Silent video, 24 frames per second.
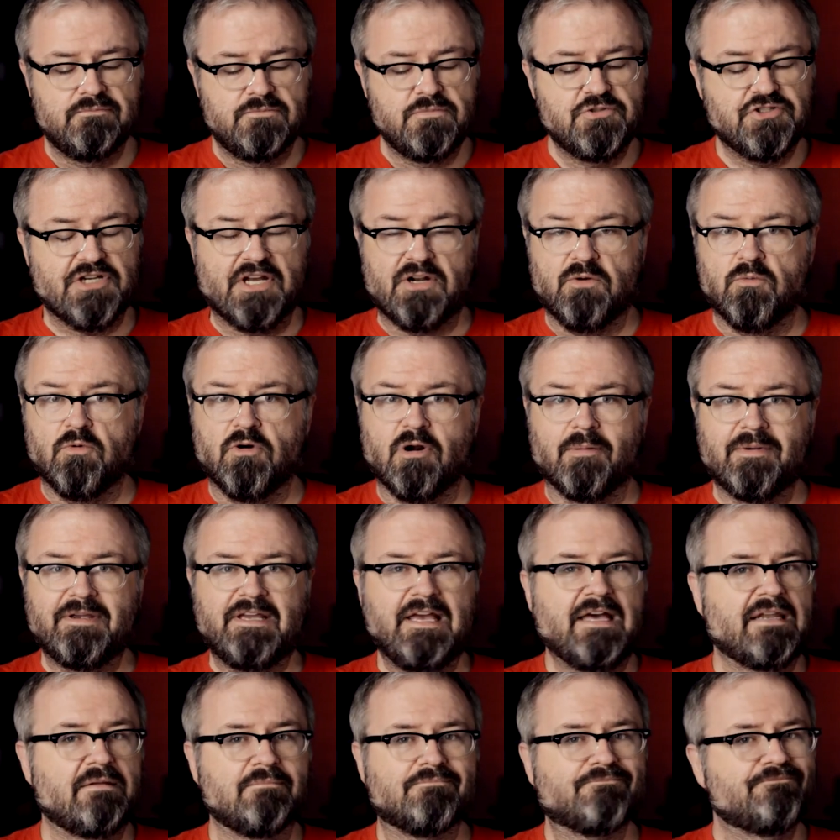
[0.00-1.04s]
Shadow War
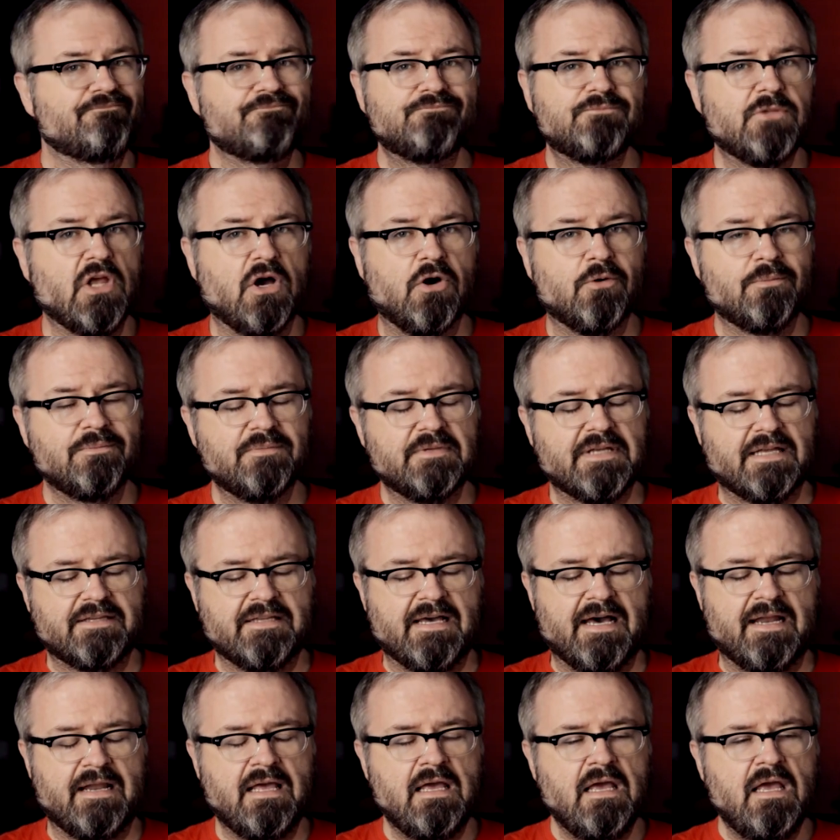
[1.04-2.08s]
Armageddon. No, not
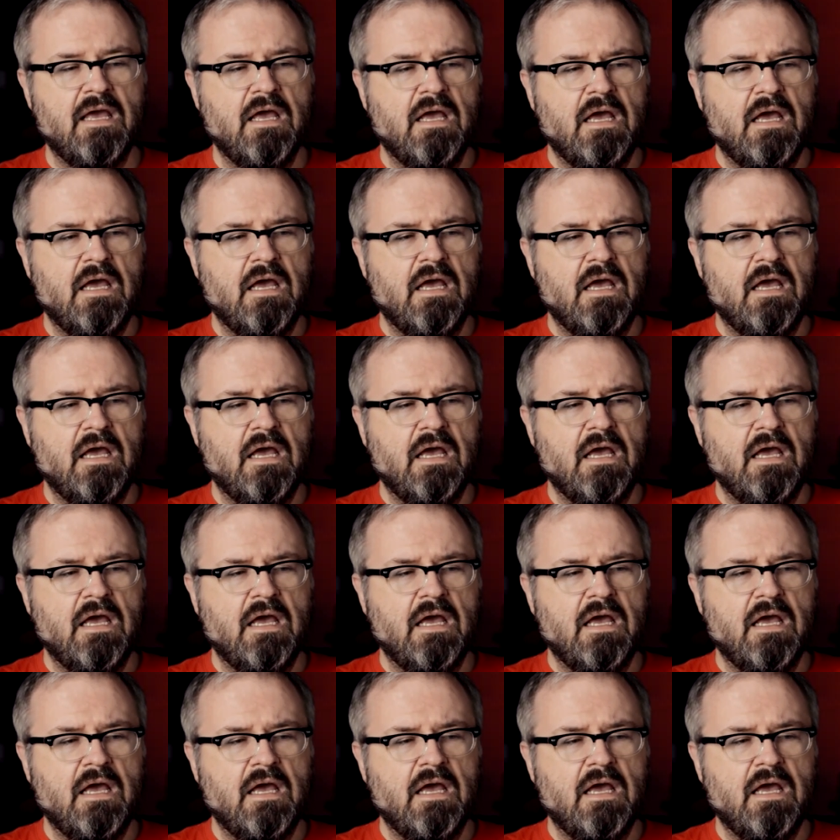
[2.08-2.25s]
that.